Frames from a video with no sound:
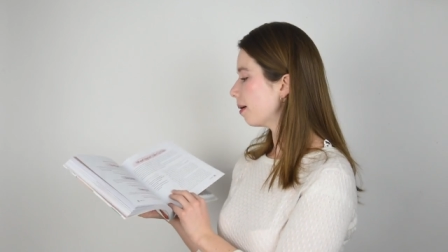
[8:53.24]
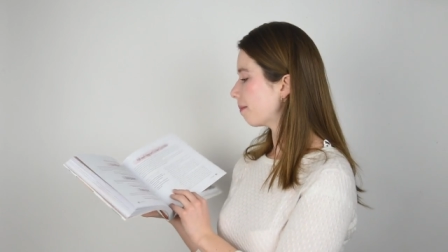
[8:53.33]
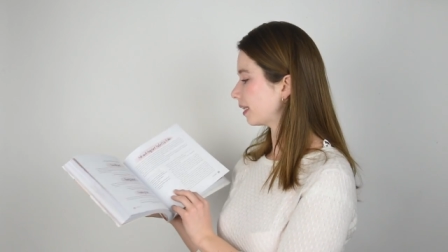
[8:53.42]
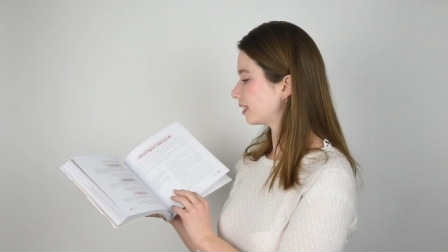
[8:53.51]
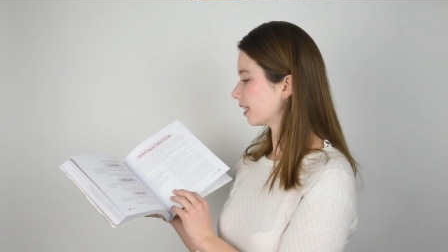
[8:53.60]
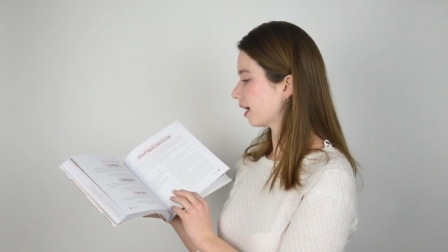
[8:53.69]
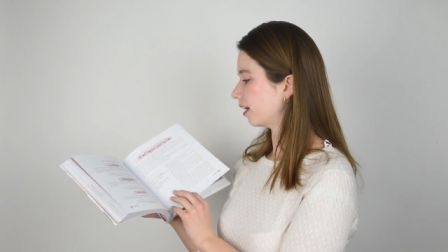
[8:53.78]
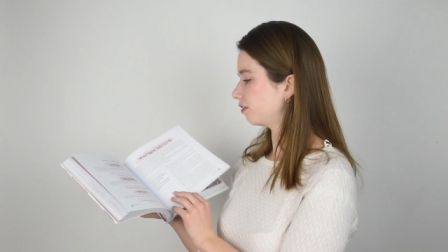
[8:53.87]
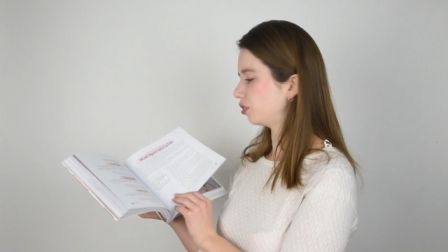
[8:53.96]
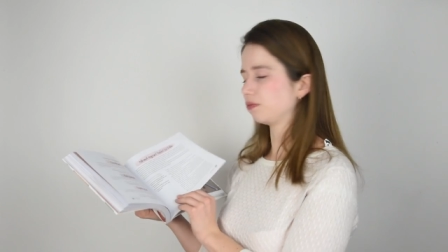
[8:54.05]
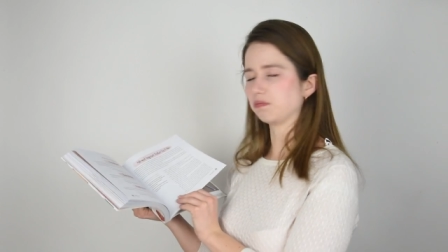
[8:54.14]
But uh,
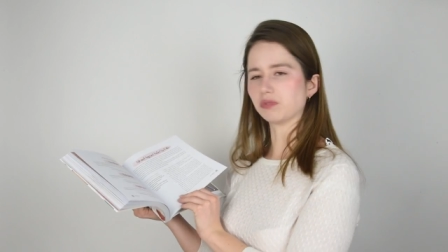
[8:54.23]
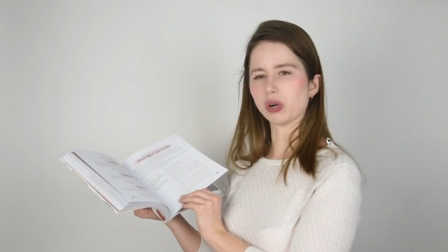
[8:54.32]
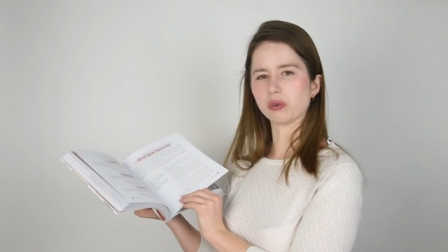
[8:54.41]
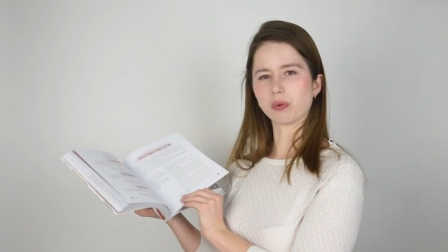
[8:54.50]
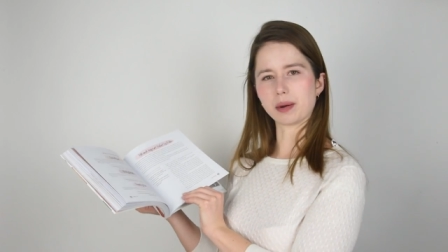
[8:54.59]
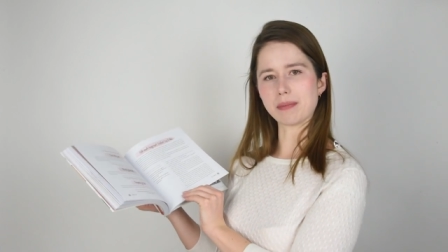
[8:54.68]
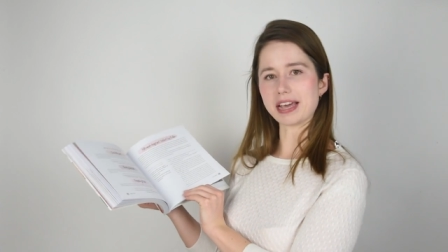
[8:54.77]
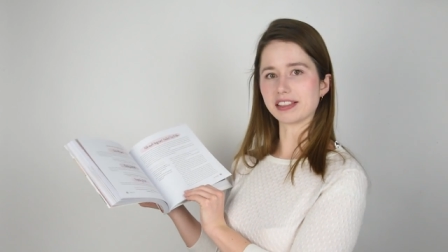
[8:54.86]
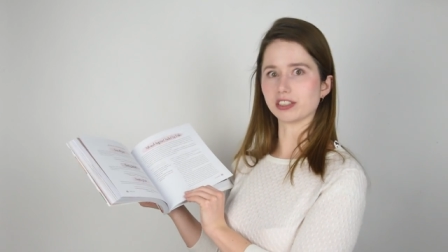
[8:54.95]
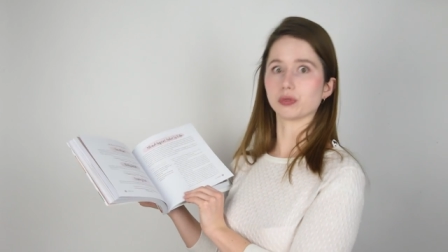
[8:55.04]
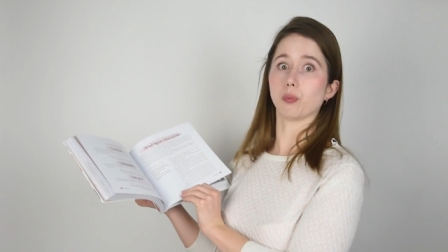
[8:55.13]
if you don't want to make
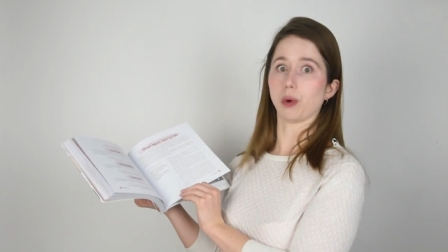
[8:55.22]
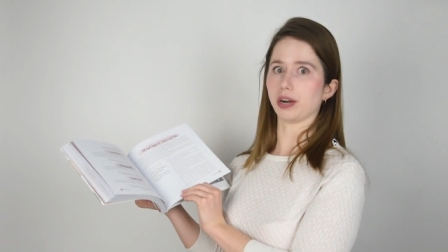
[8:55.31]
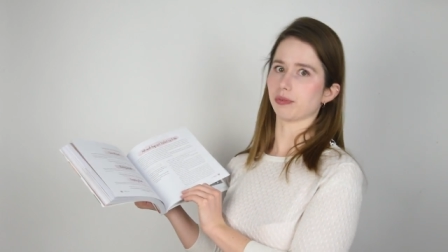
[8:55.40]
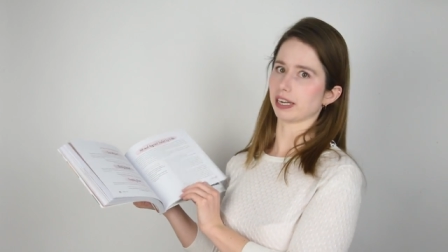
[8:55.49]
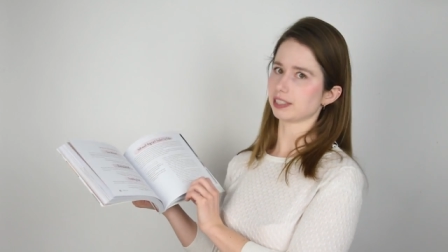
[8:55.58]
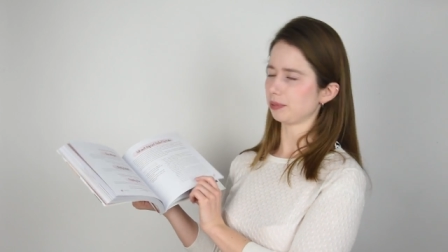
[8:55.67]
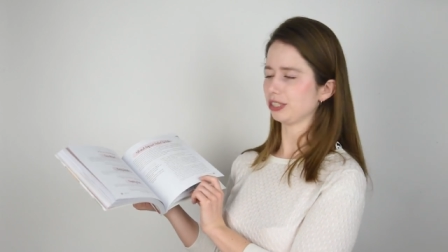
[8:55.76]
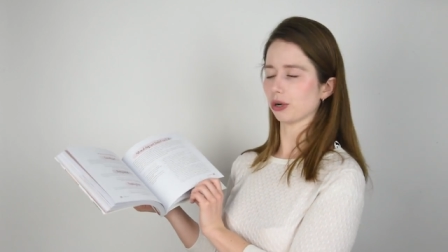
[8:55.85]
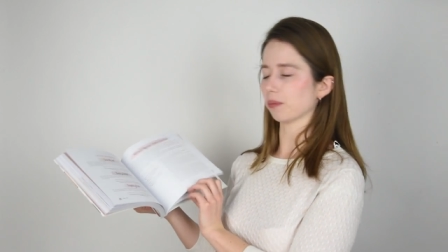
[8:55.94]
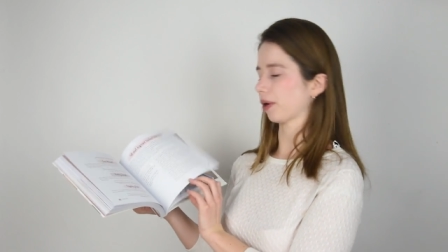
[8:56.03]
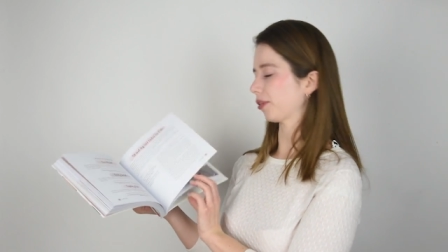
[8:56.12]
this one recipe,
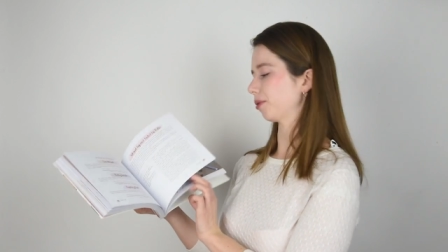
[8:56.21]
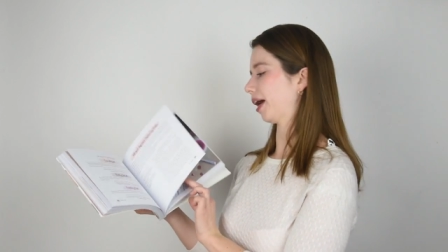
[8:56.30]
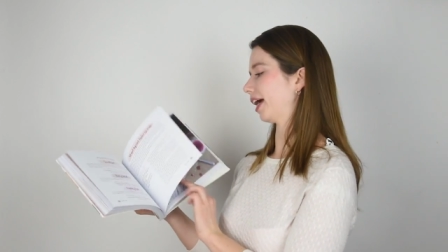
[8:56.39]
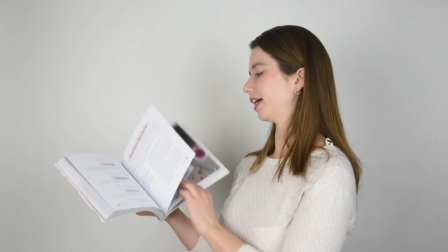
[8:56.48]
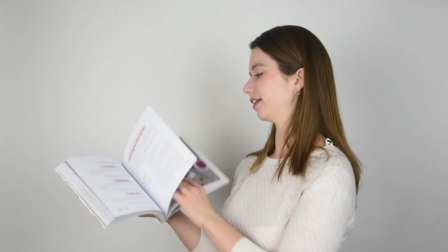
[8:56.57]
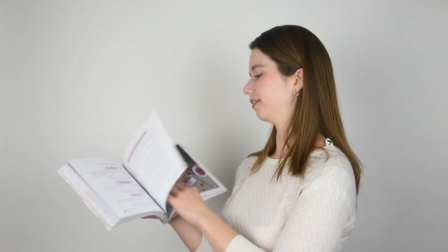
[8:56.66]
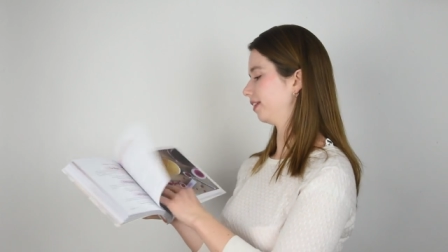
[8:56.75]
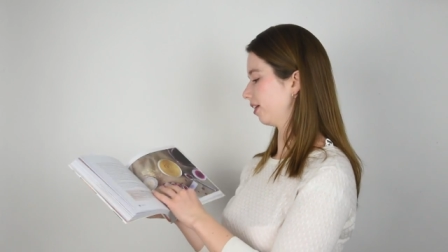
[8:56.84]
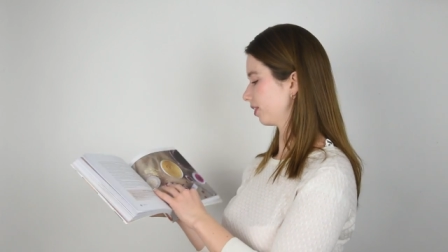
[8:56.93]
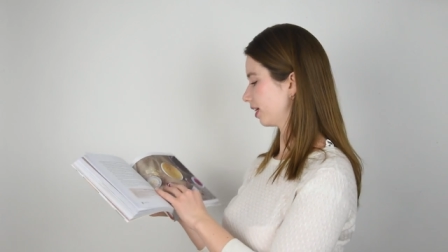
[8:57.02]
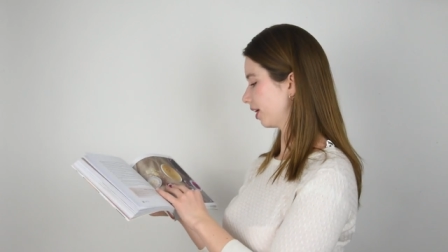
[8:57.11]
don't bother buying the
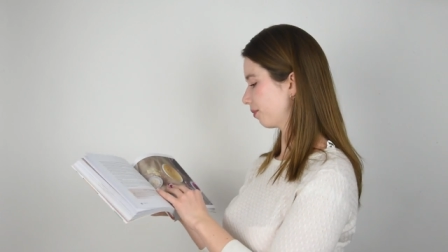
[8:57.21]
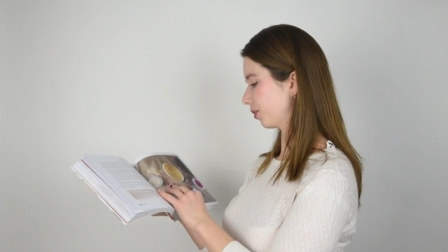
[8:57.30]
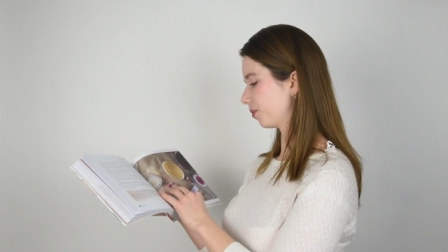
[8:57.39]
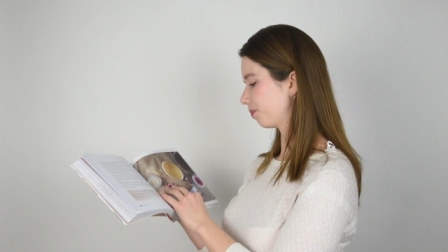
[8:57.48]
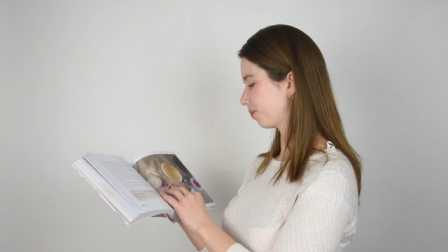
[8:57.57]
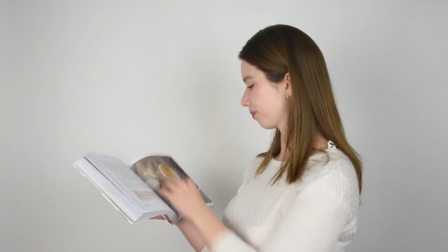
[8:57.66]
alkanet root.